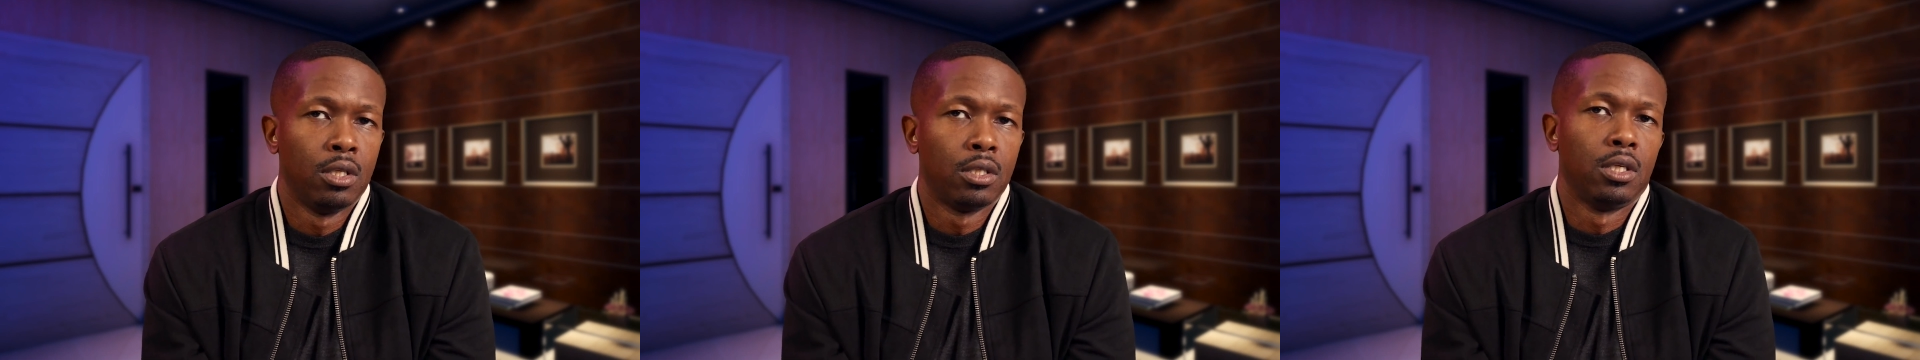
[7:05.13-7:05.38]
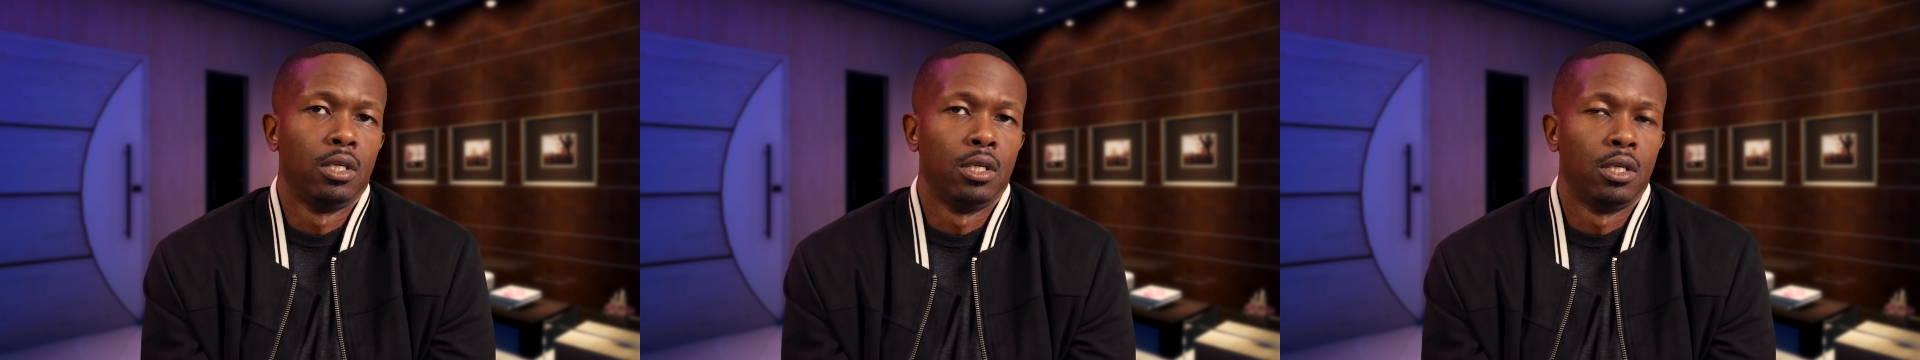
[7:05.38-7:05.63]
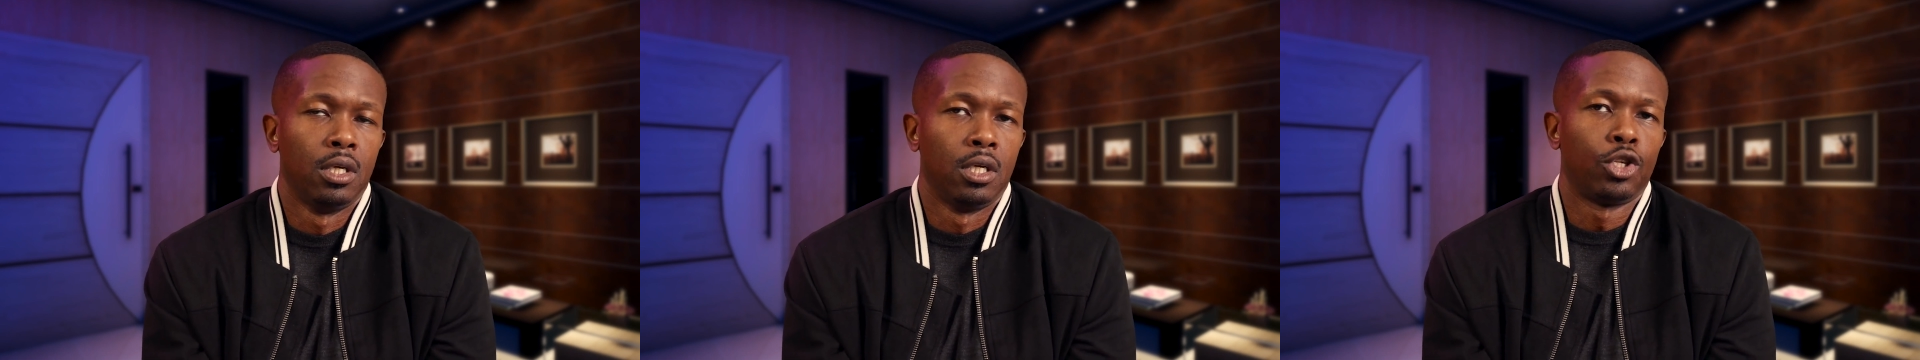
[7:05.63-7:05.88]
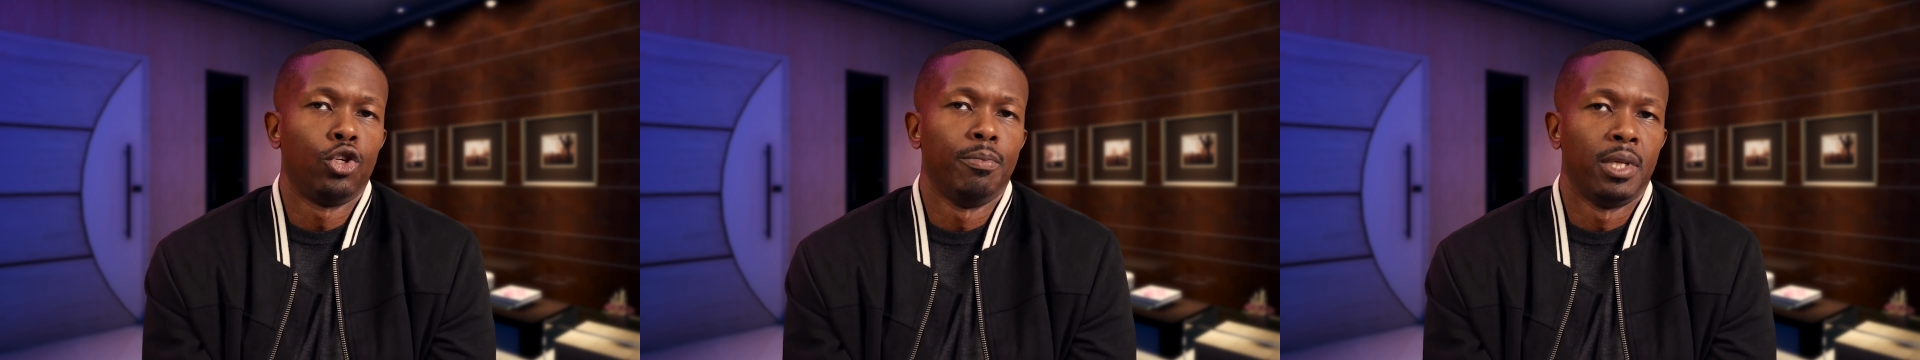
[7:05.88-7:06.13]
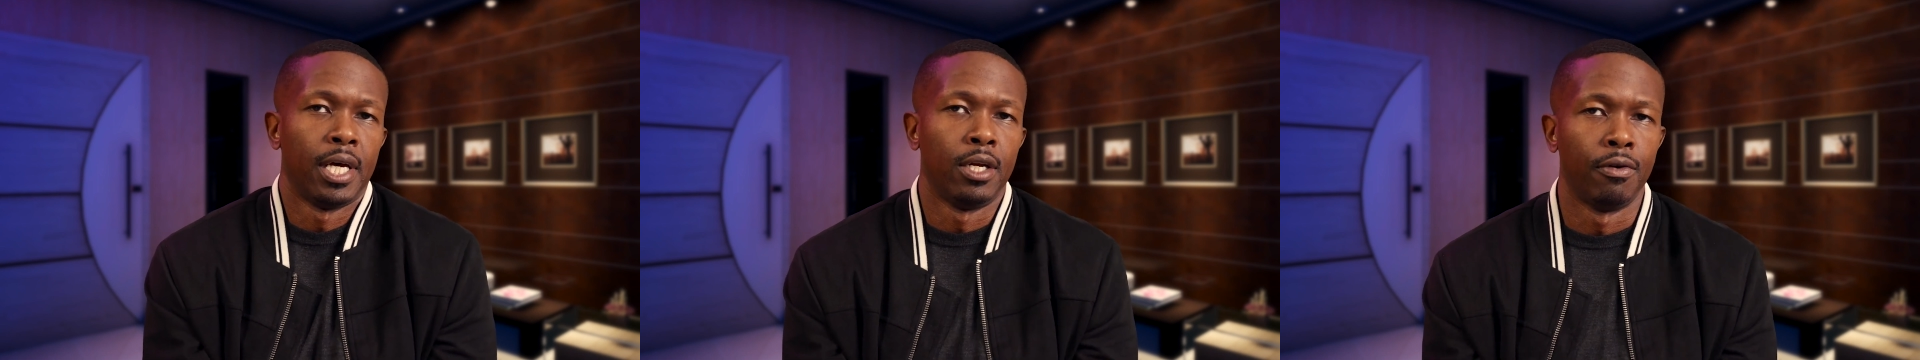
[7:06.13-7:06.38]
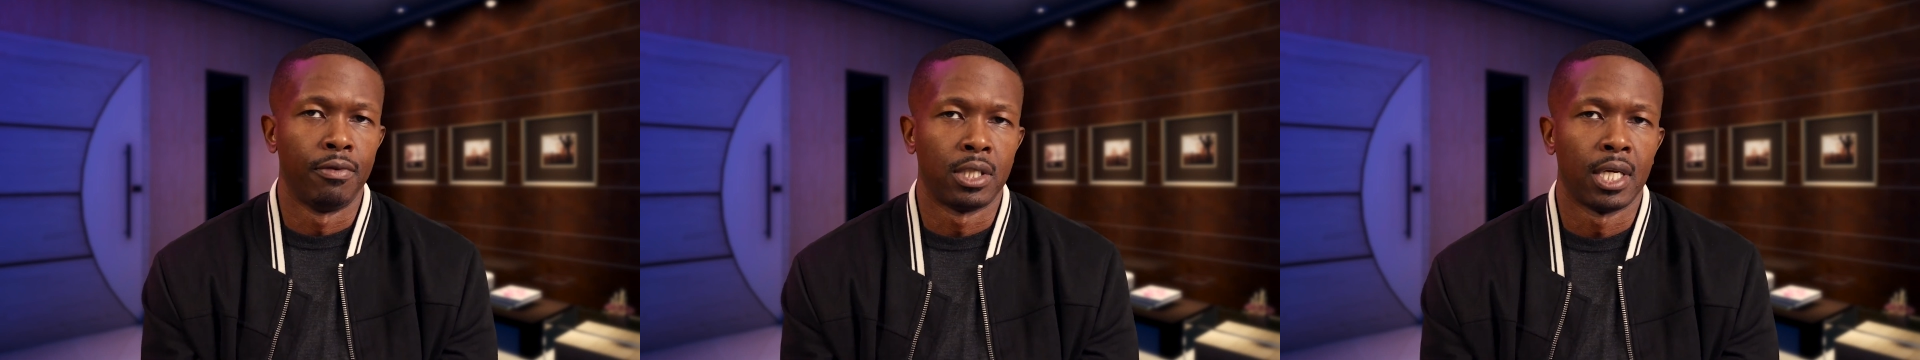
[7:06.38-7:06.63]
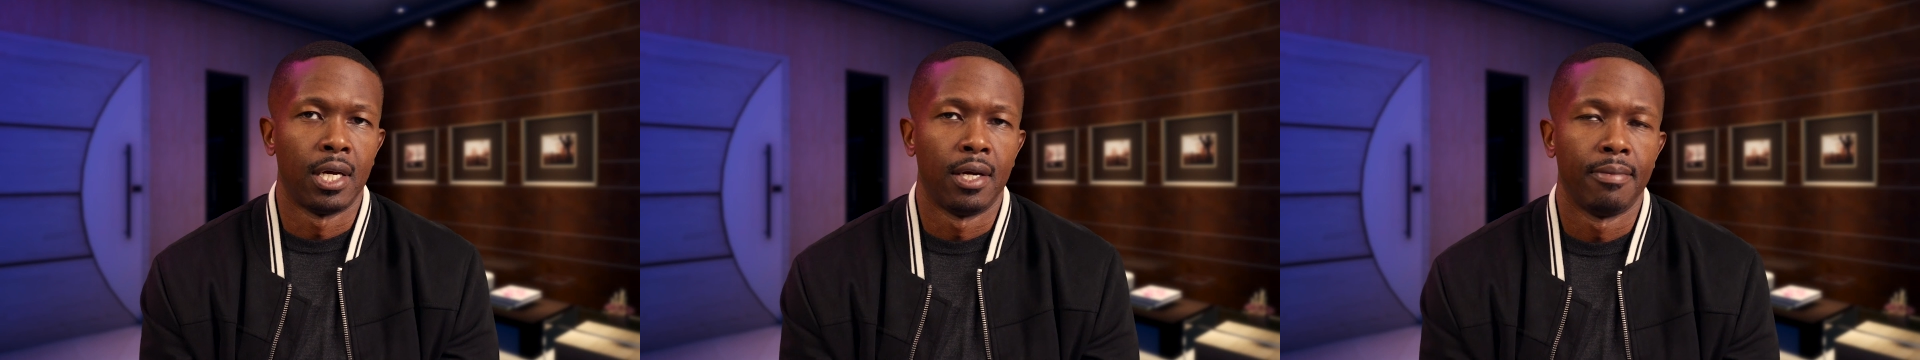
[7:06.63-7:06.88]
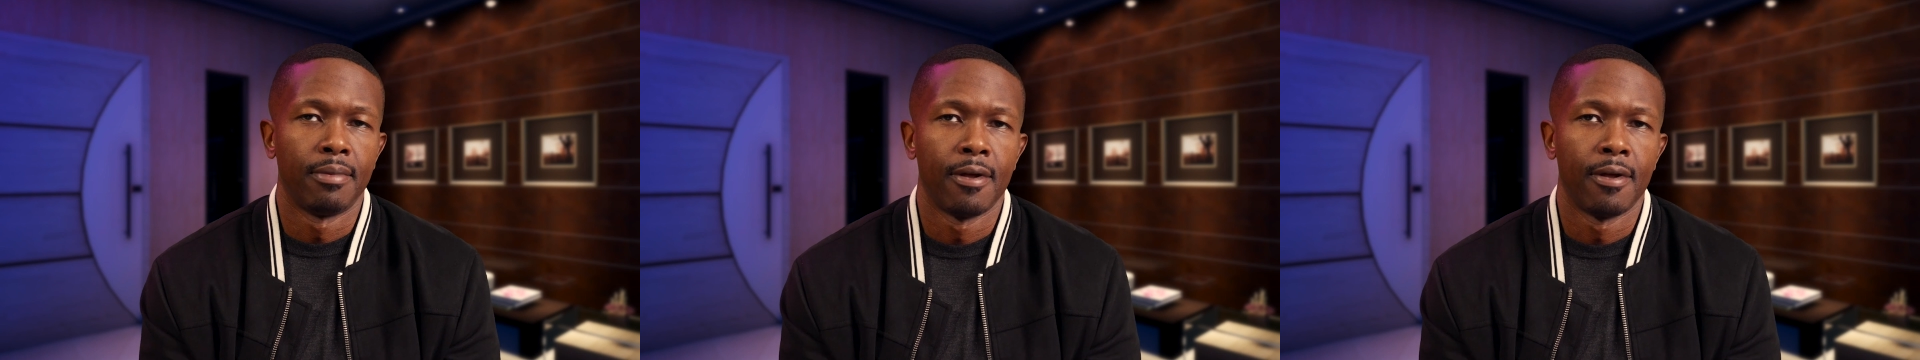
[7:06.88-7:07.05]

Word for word: to accumulate over time.